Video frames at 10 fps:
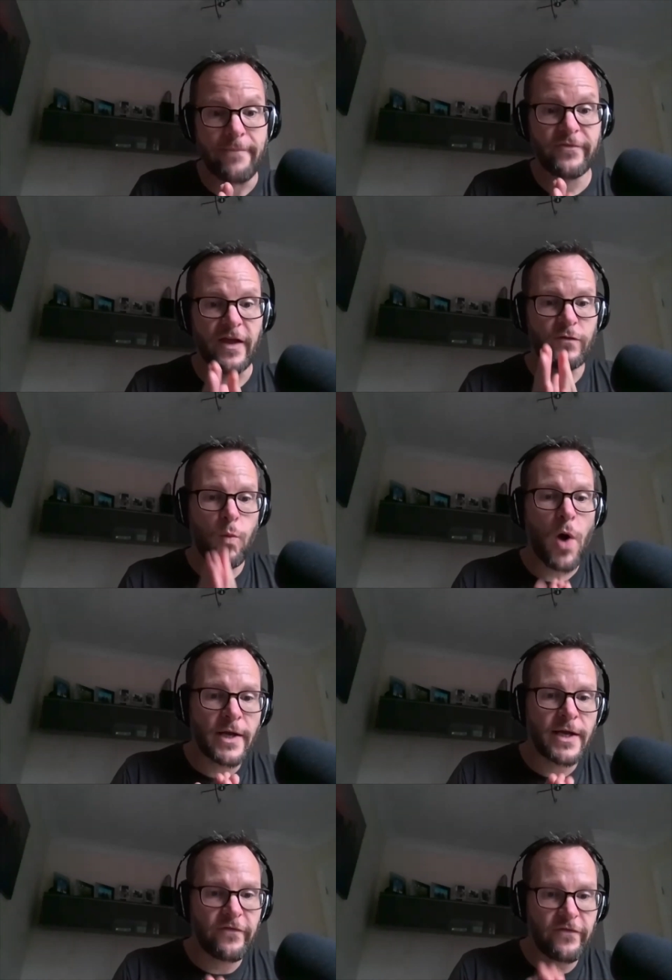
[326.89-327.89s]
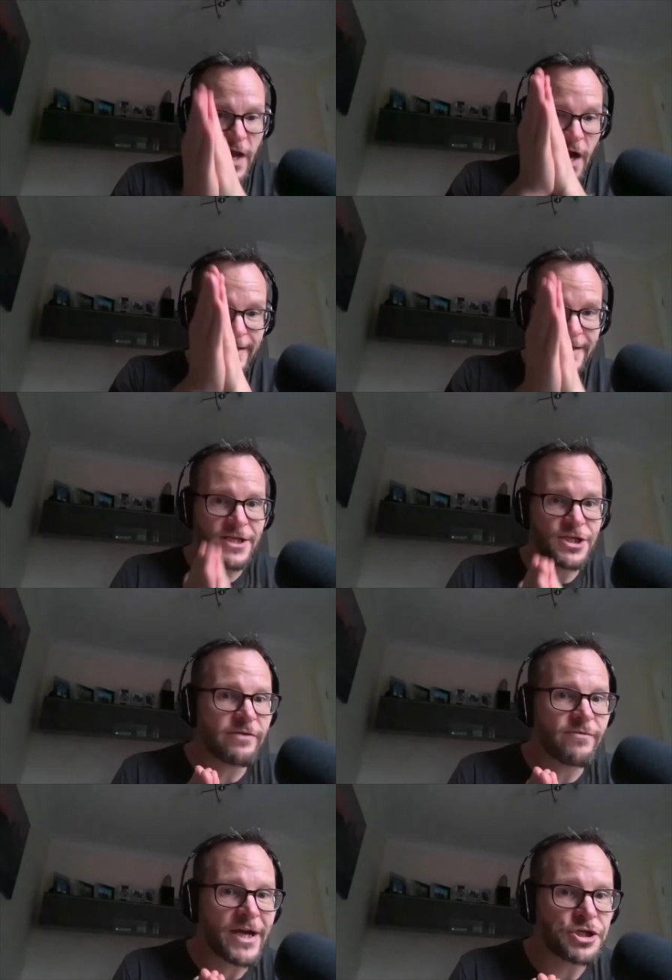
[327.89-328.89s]
There's one is the idea
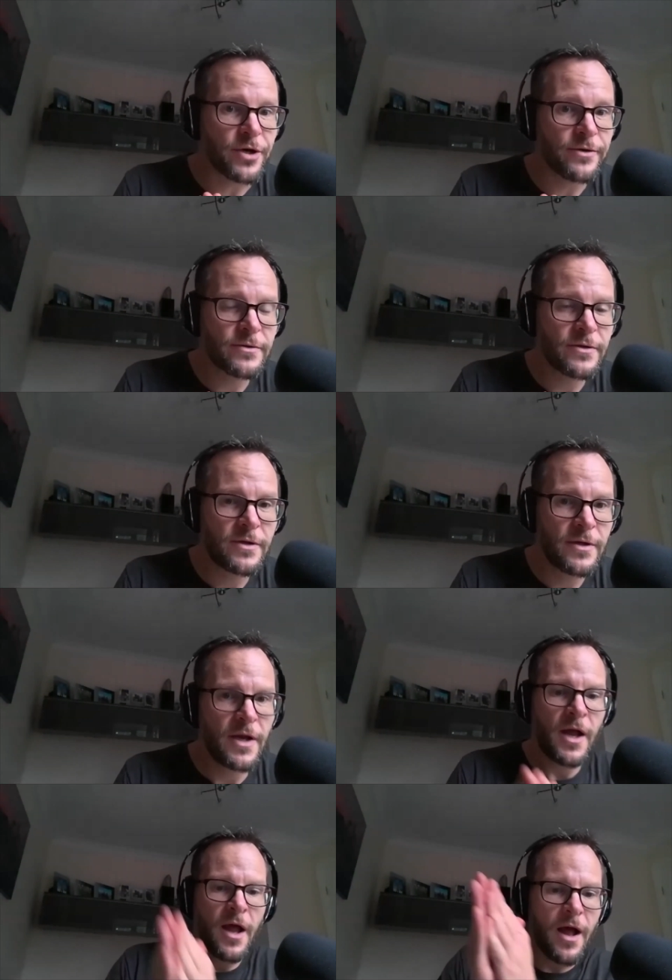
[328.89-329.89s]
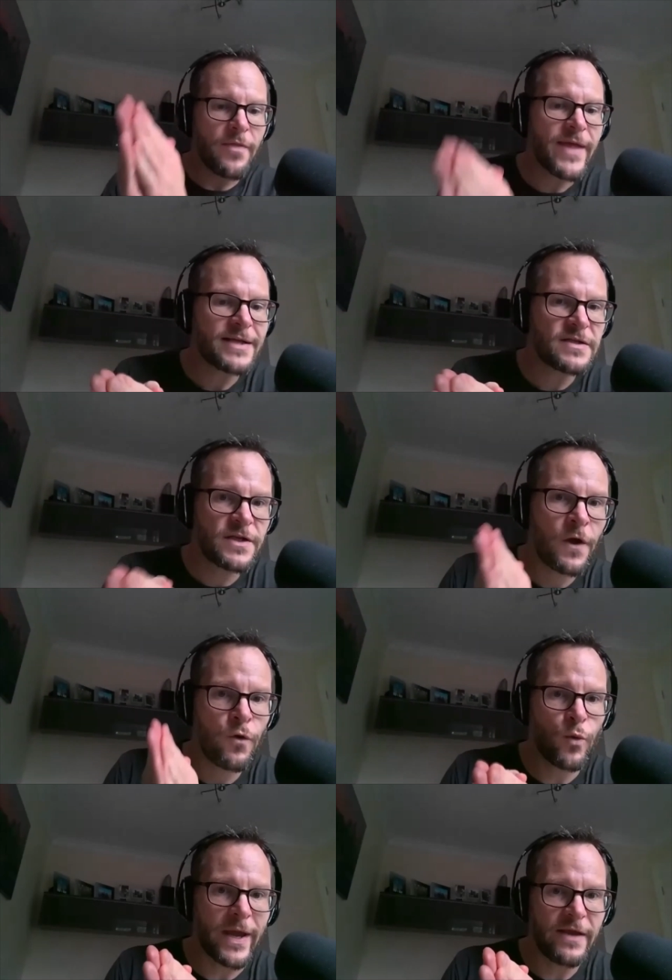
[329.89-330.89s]
generation. And there's
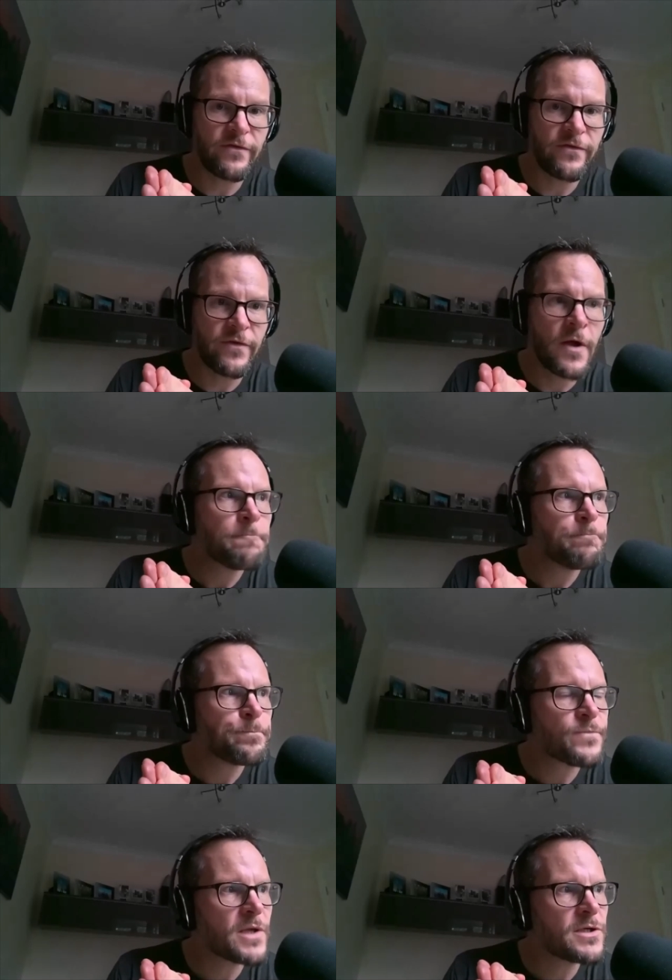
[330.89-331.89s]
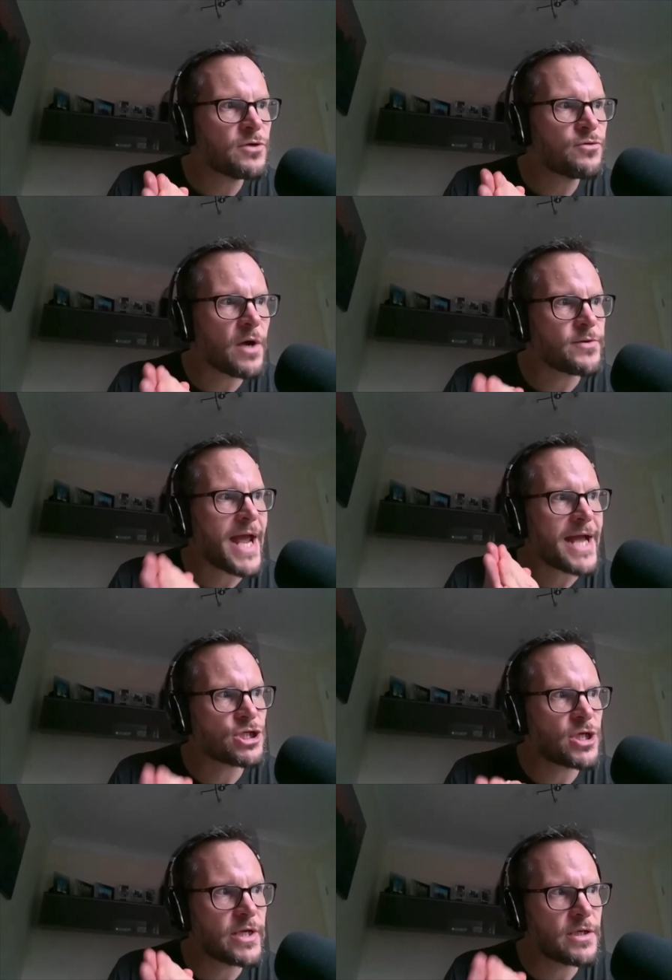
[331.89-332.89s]
two is you don't
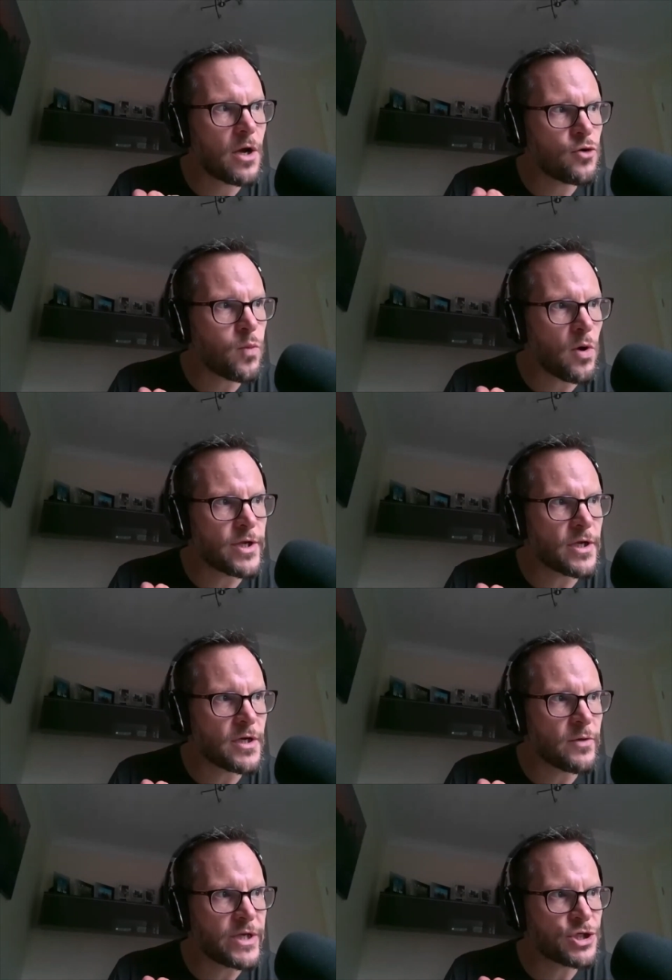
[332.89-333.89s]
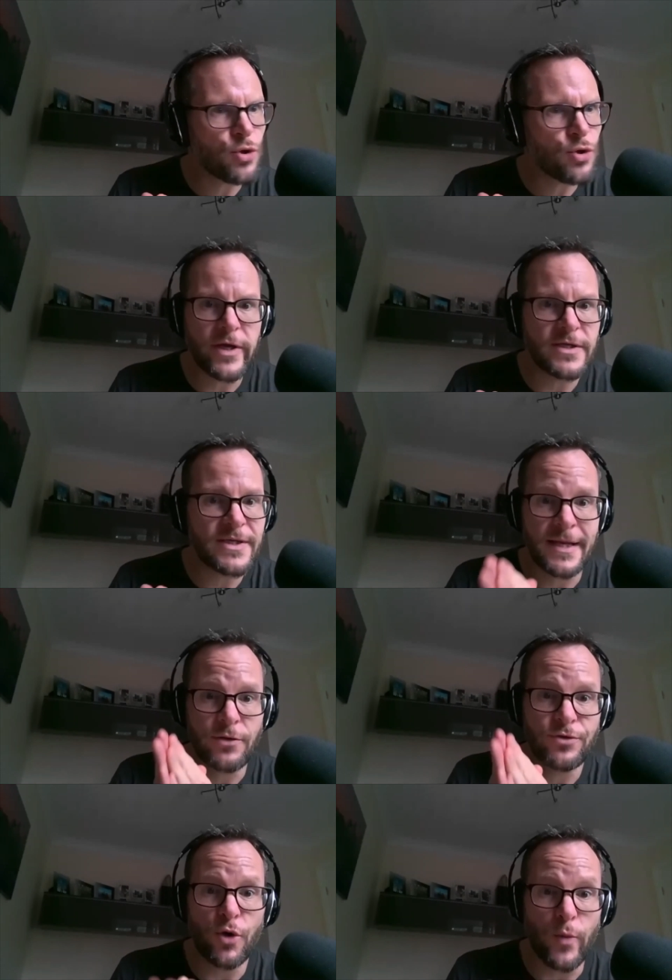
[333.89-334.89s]
actually know what you're going to enjoy until you
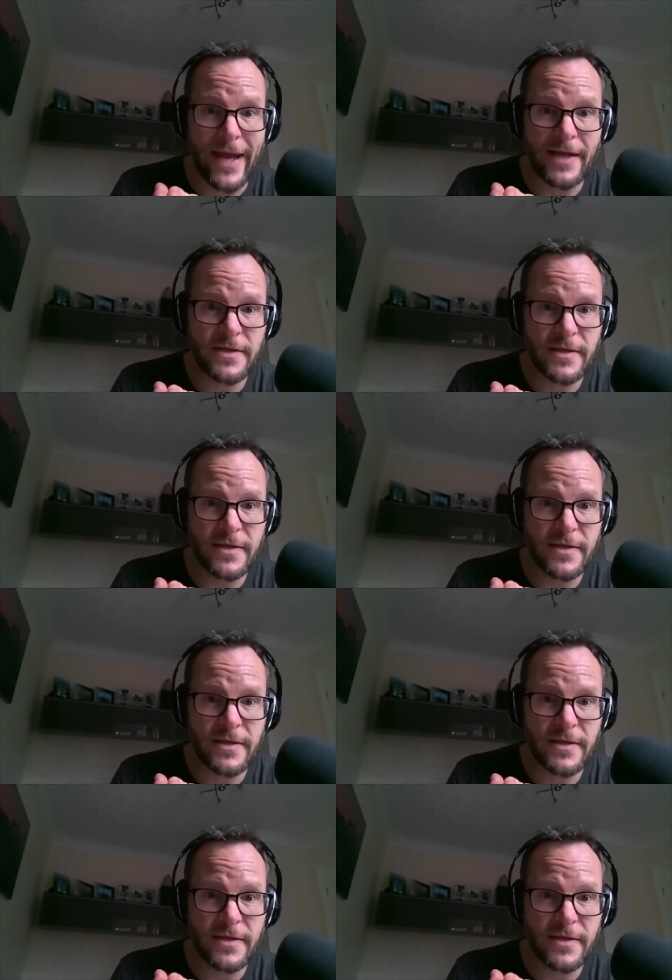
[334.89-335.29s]
do it.